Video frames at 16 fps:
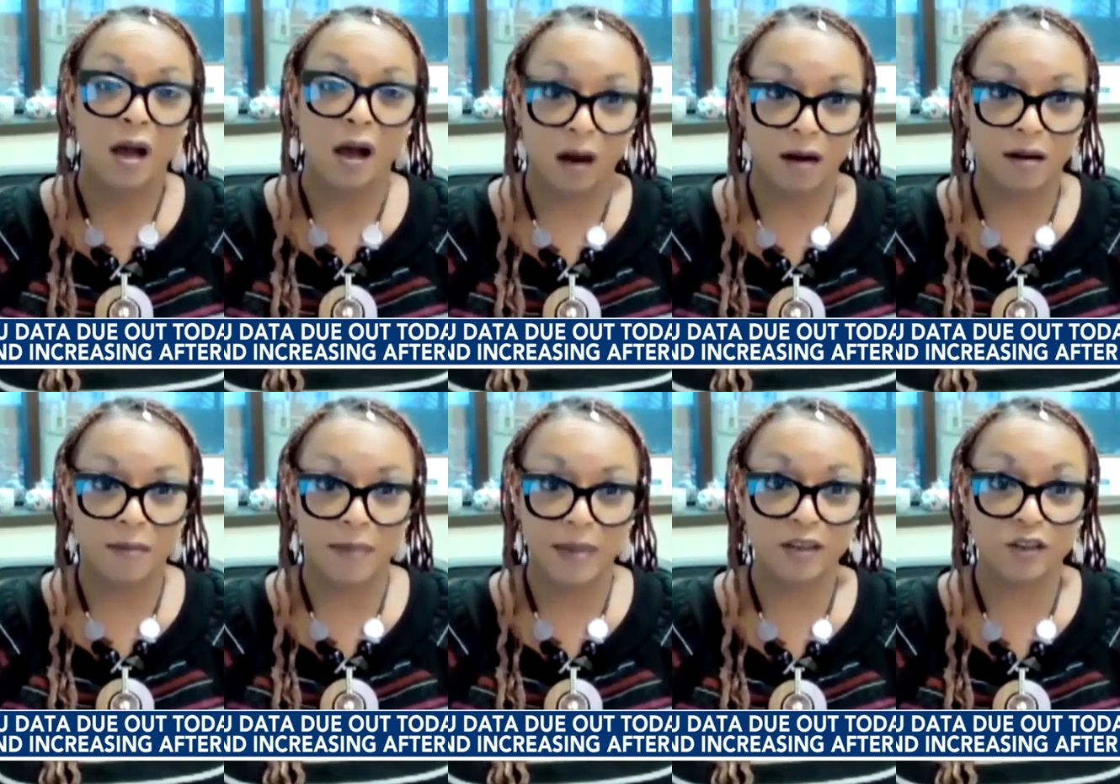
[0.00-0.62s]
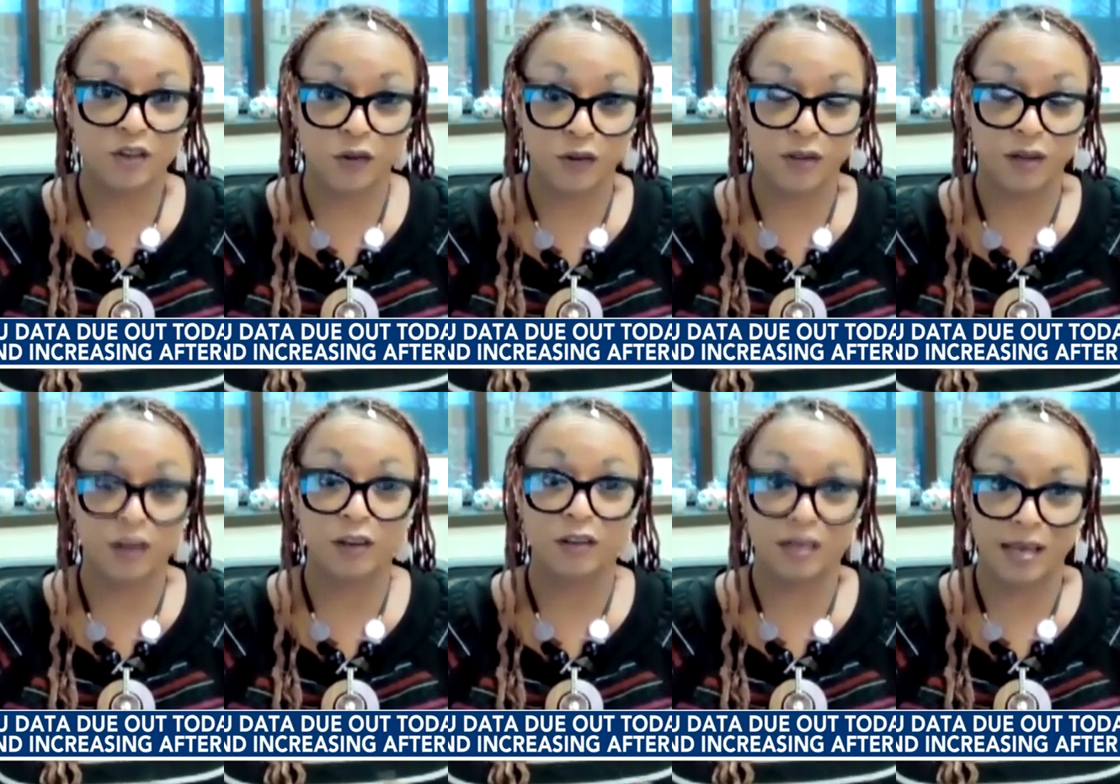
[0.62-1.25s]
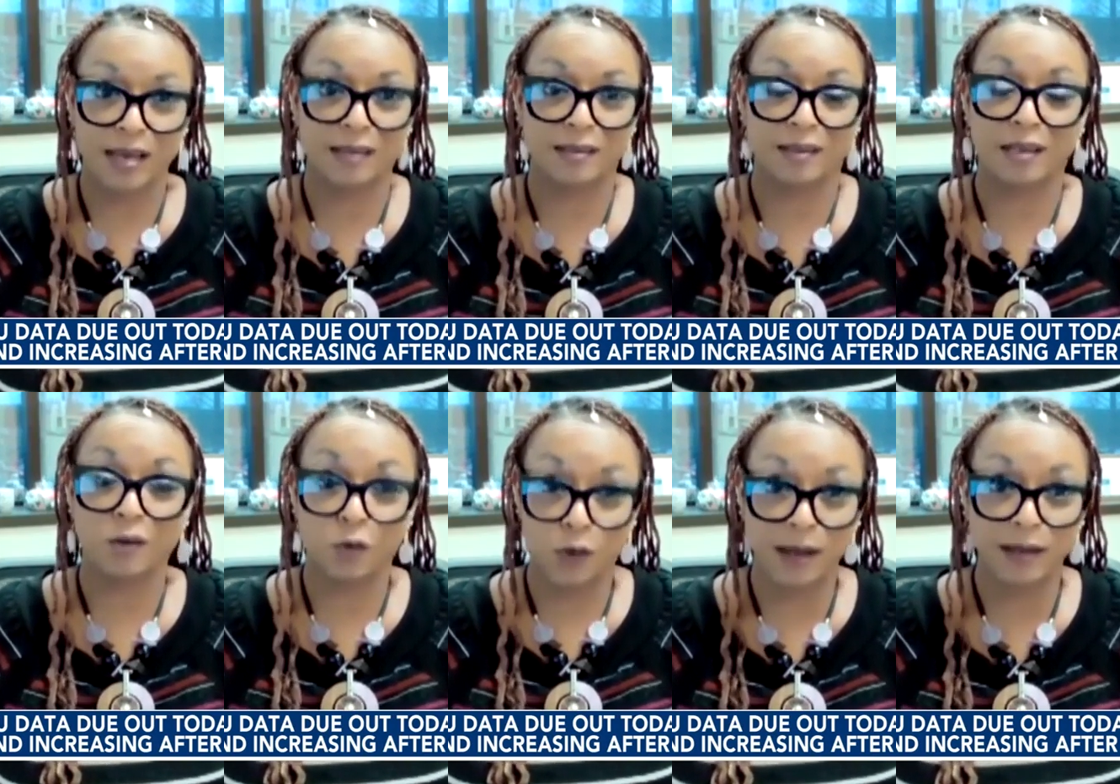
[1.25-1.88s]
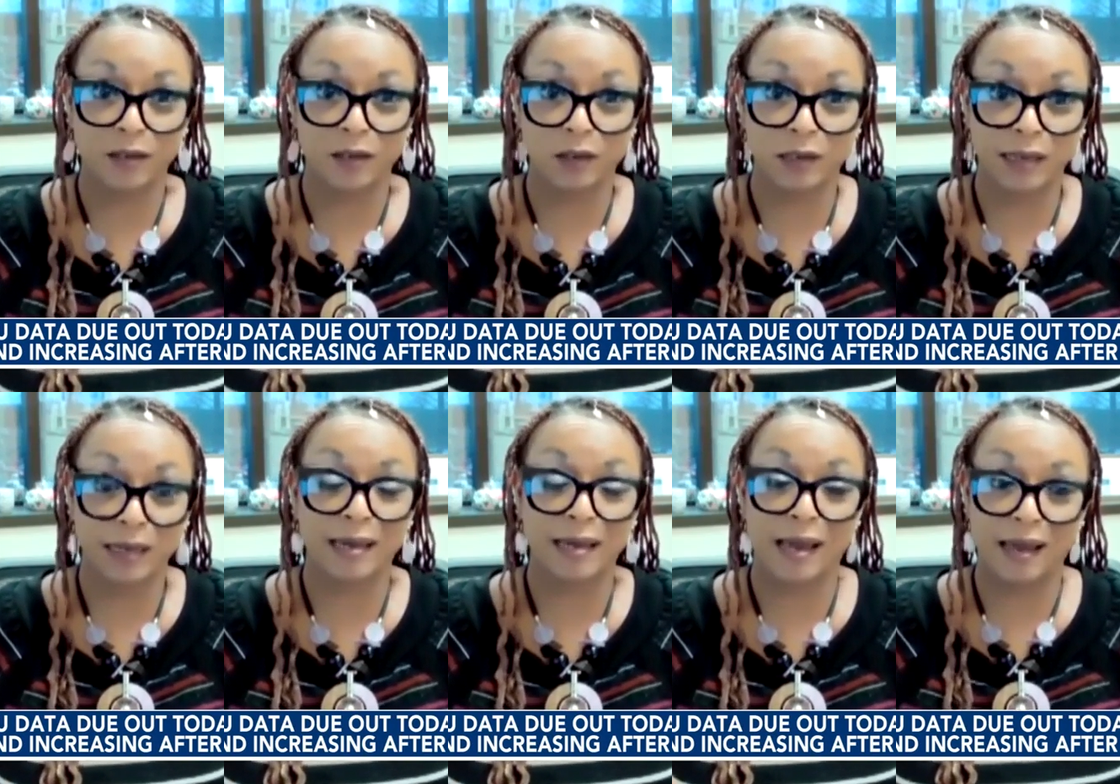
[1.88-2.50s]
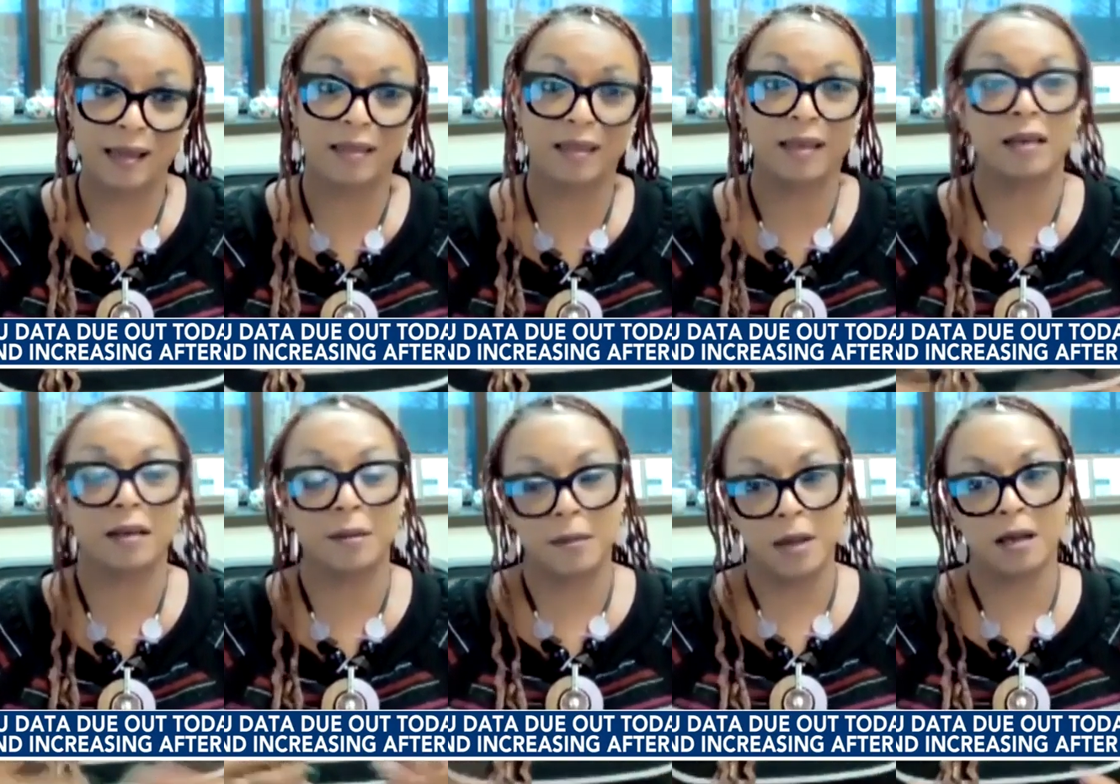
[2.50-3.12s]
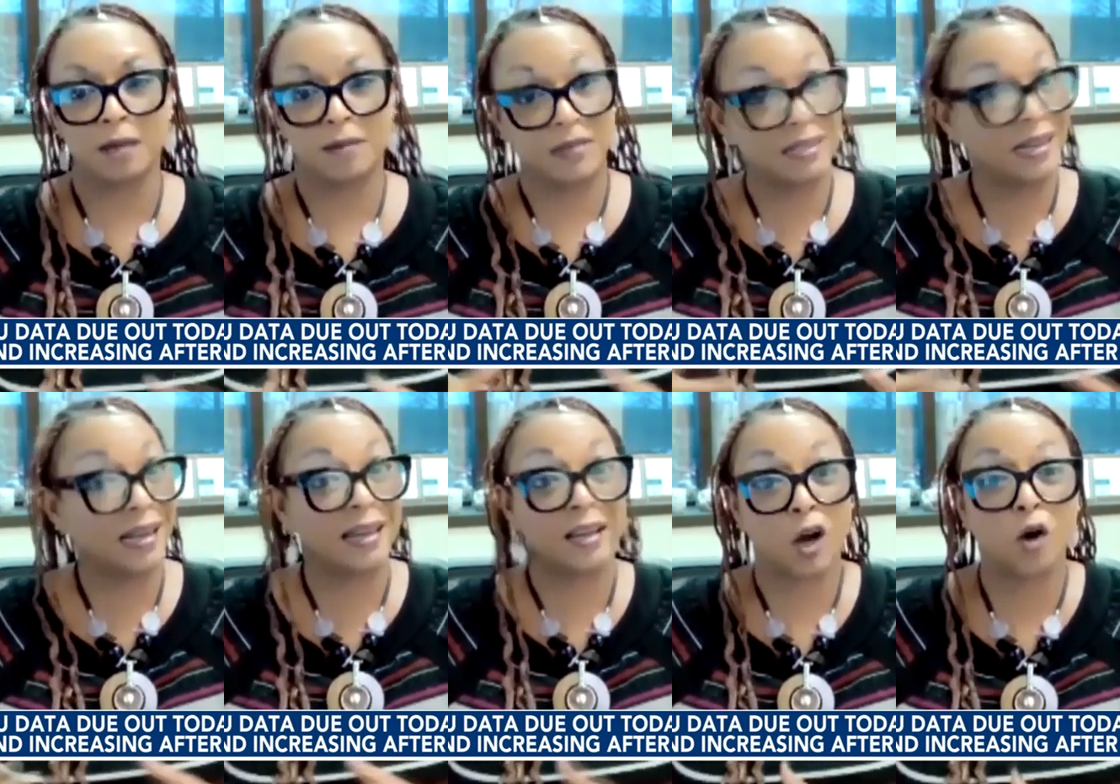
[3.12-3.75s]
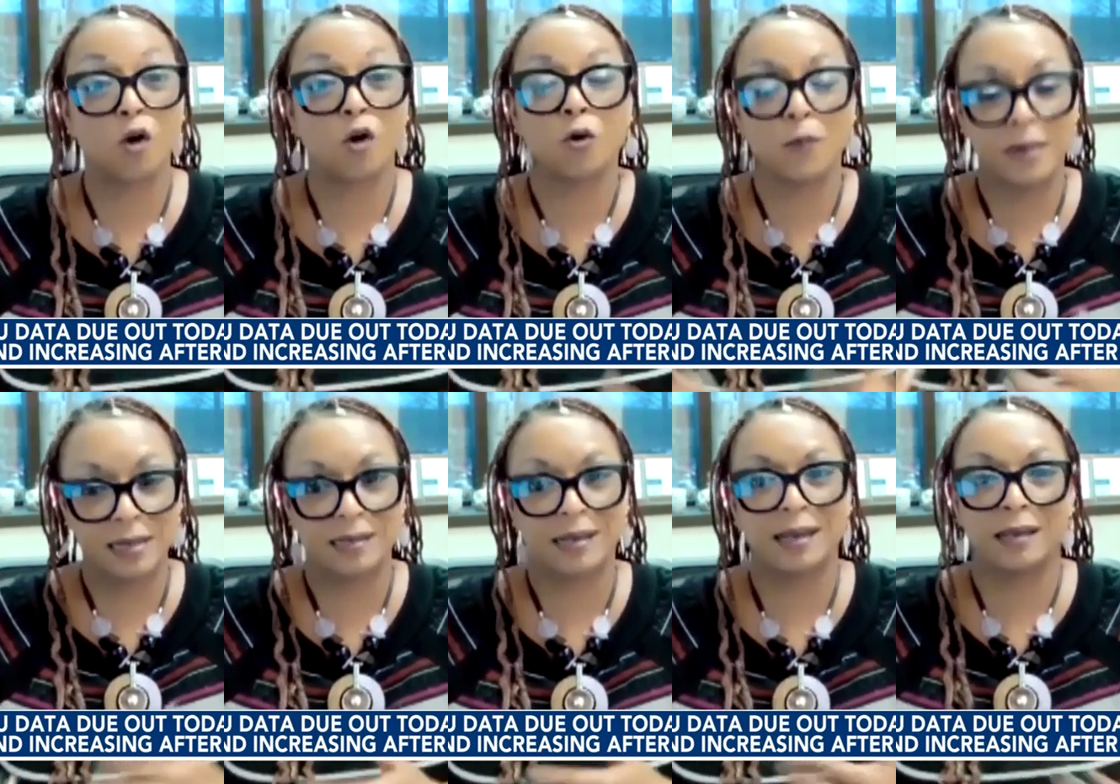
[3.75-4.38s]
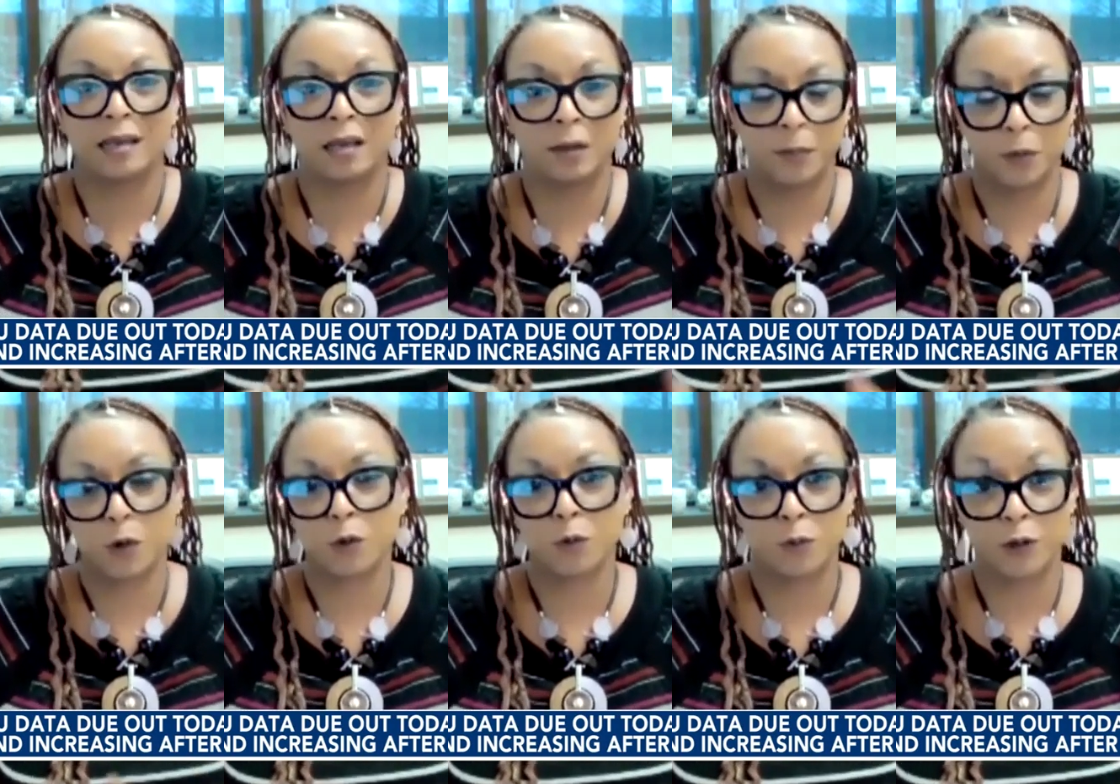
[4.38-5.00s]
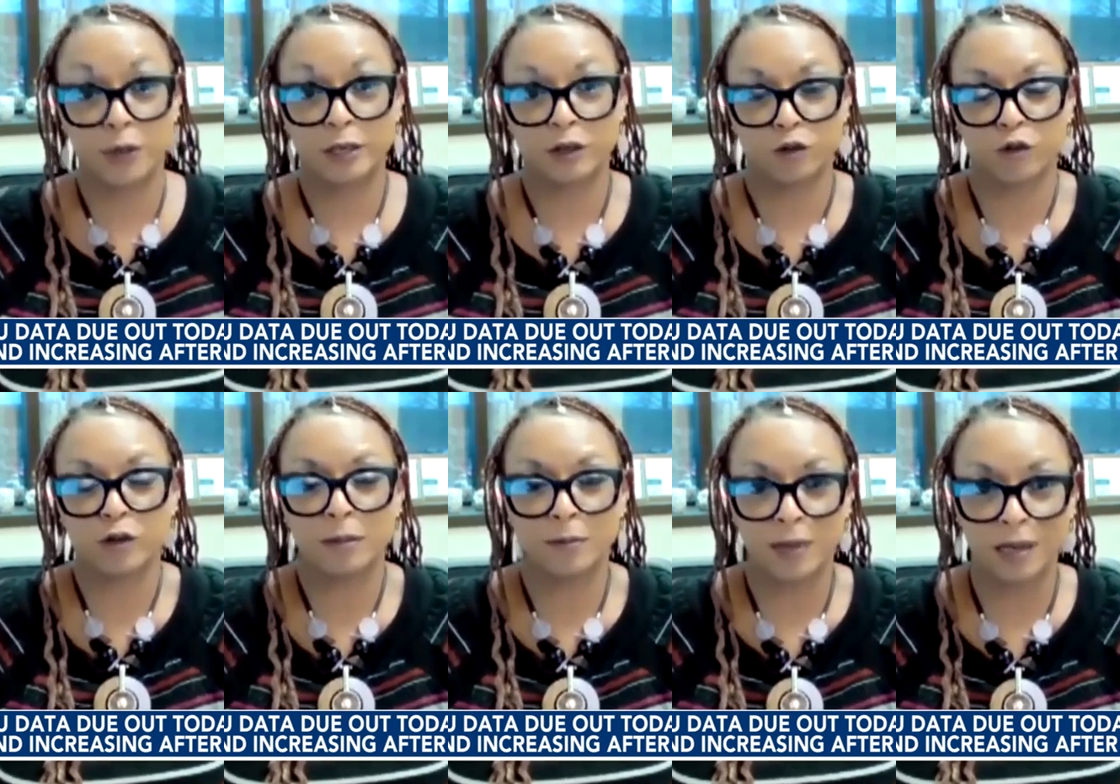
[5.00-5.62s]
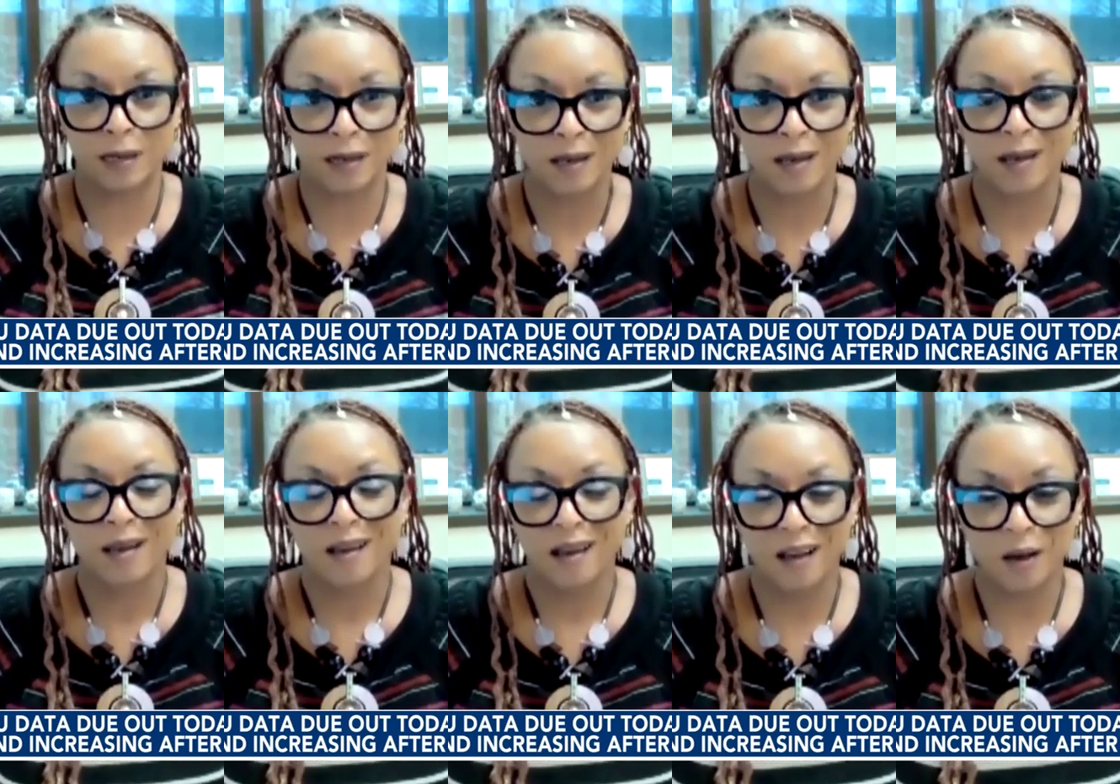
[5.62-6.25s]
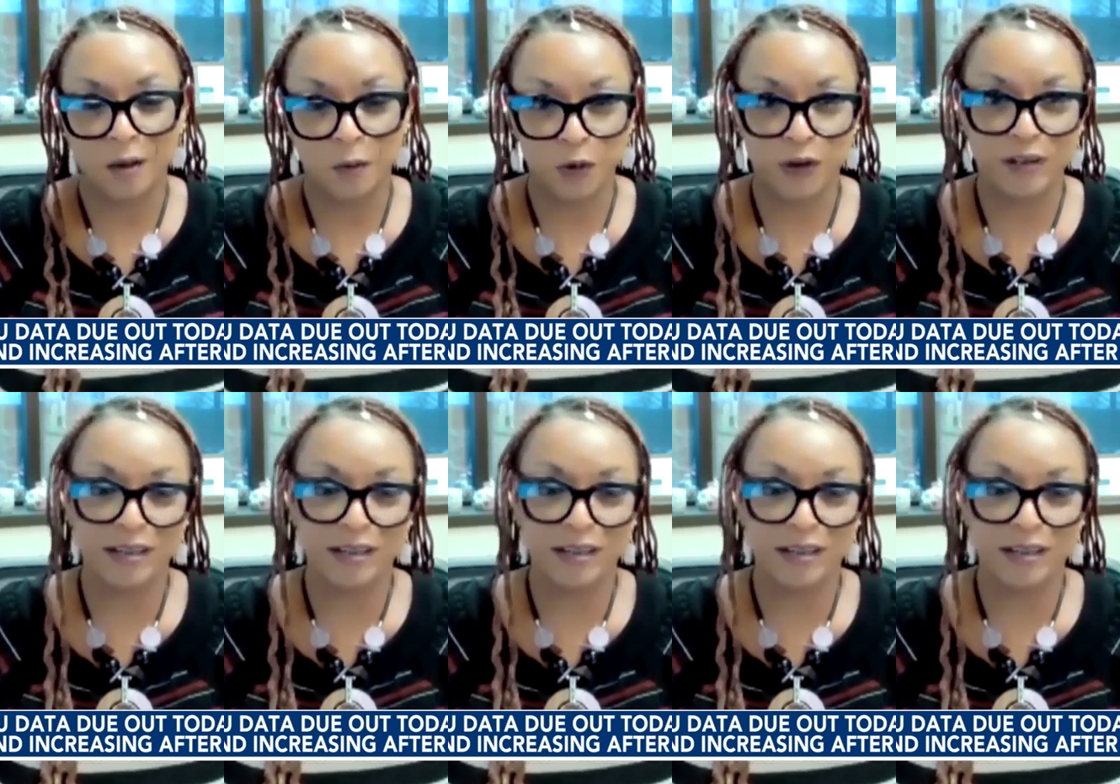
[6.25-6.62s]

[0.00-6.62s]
are to make sure that you're testing regularly and then um, staying home and taking appropriate treatment um, where